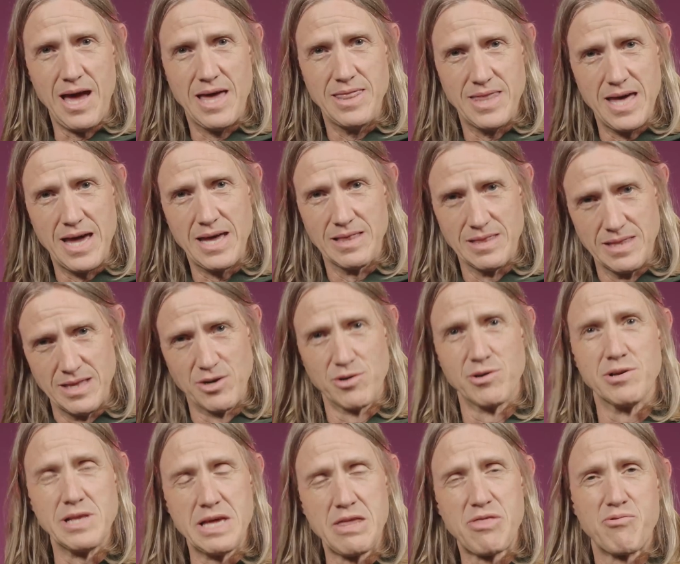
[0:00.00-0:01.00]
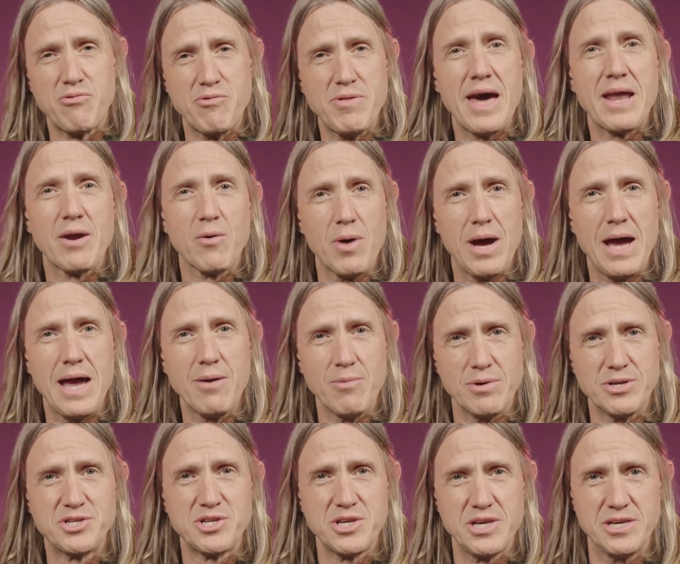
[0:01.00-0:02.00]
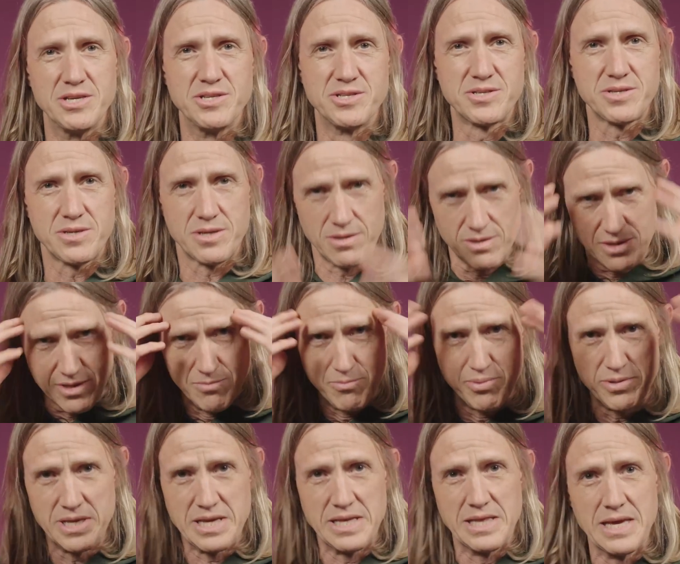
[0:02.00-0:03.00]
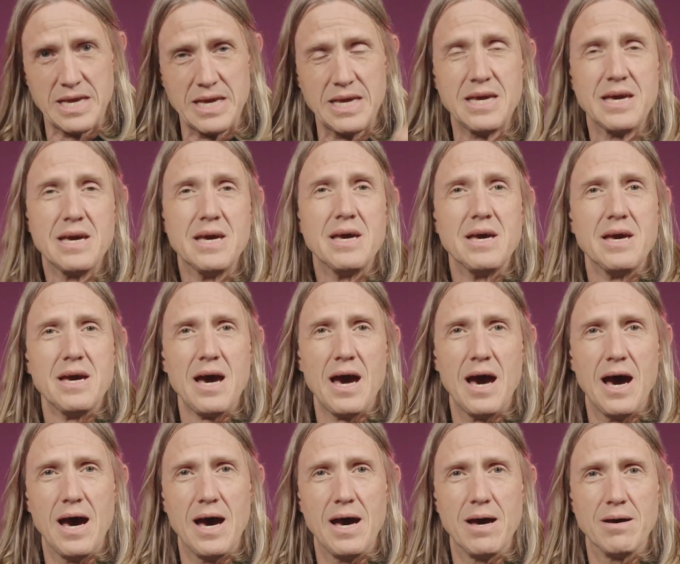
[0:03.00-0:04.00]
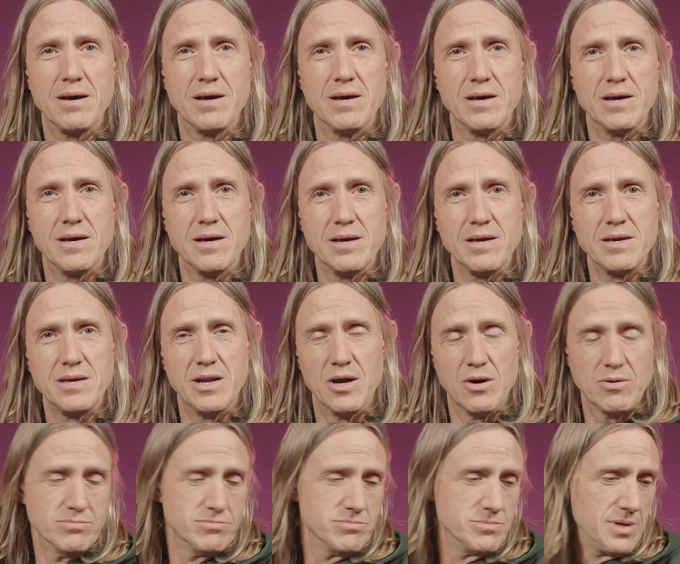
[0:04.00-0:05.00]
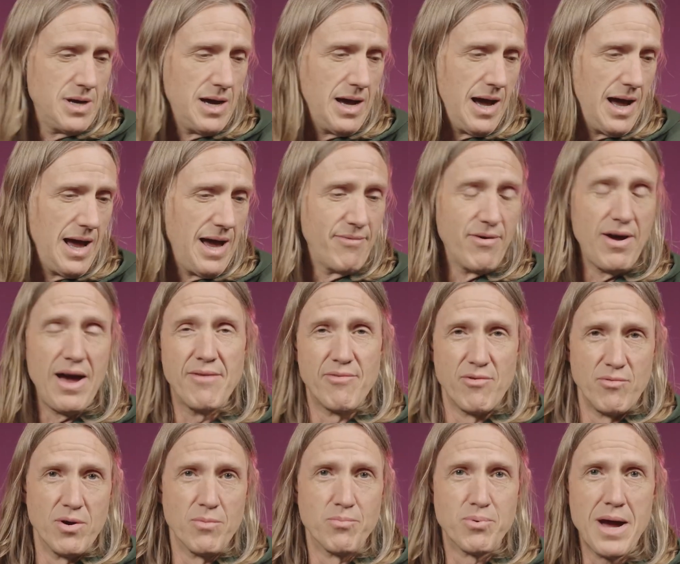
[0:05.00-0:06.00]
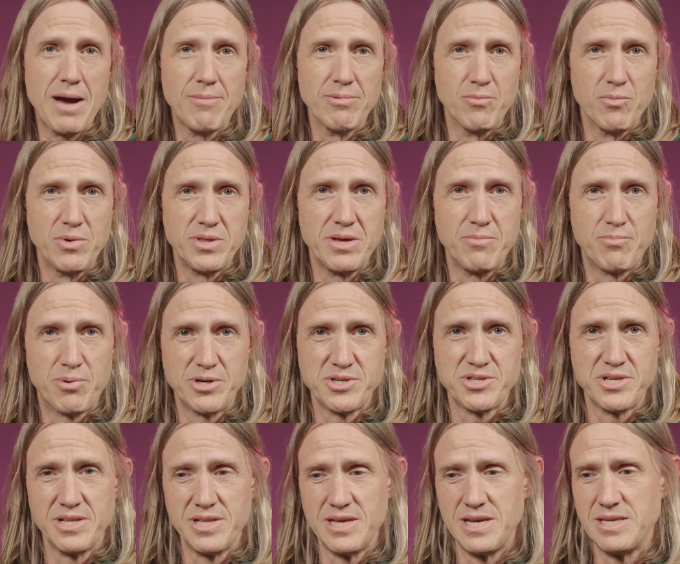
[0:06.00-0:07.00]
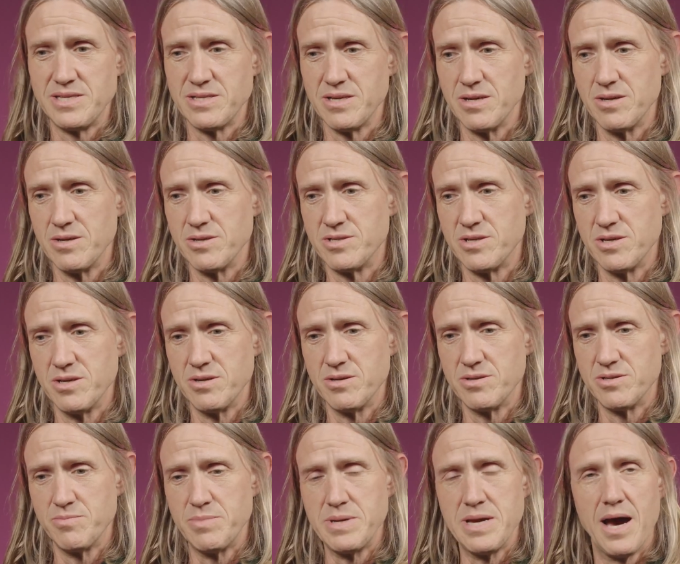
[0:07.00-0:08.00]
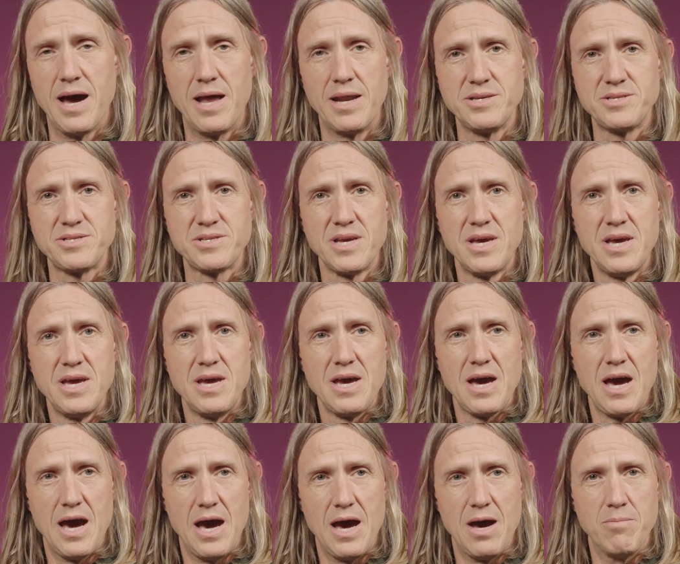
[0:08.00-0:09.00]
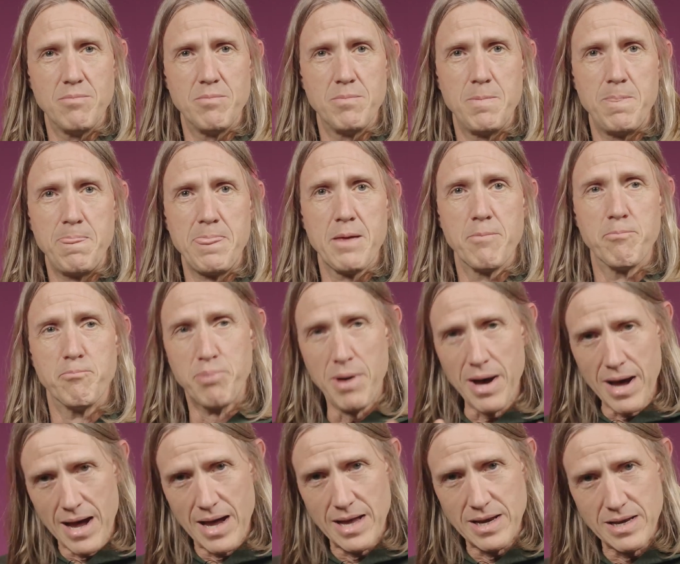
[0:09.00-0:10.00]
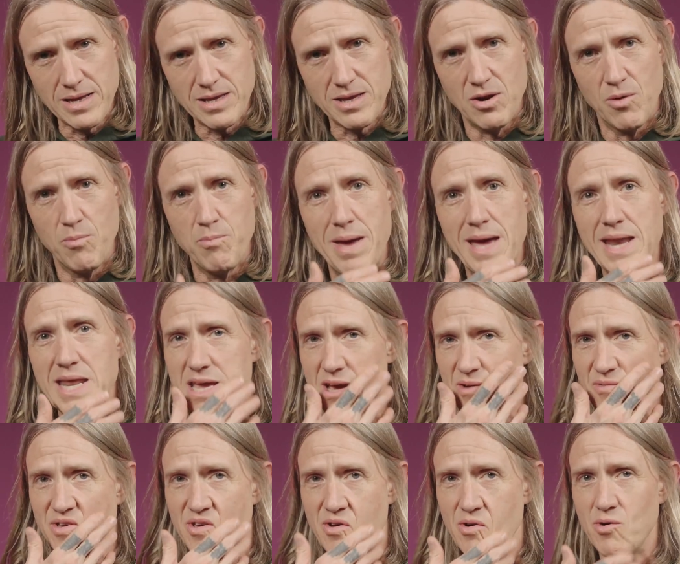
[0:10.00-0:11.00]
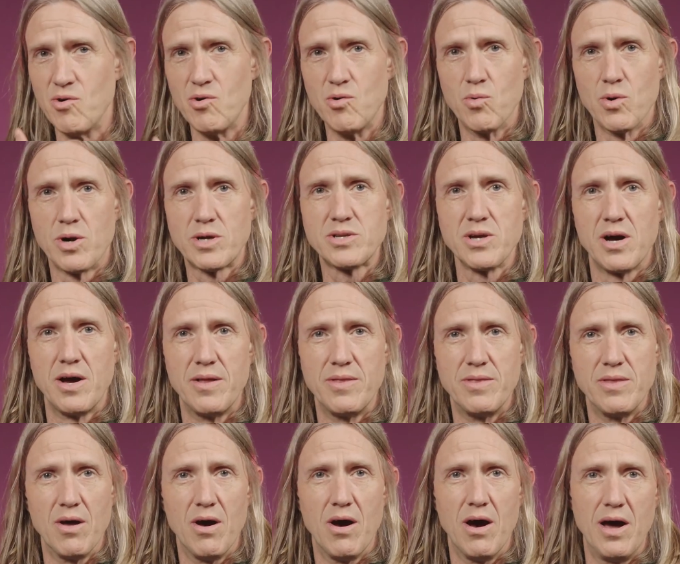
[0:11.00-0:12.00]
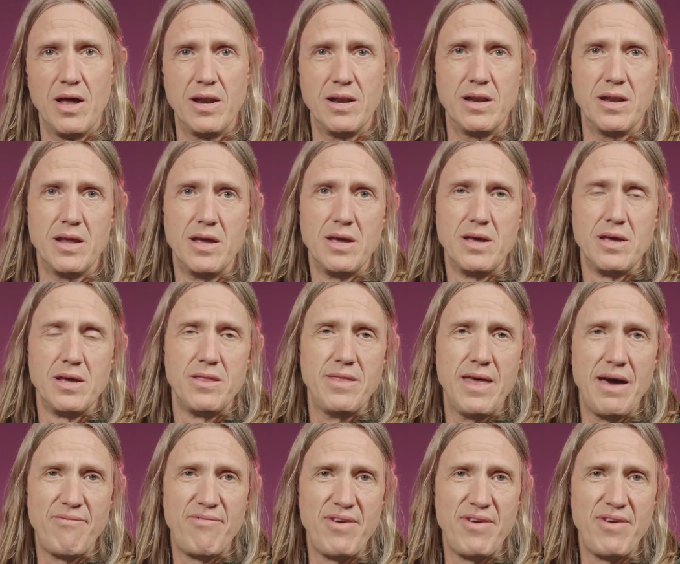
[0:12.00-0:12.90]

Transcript: and they literally threw that away, which is completely, I have a real problem with it personally, to be honest. But many of you who worked on that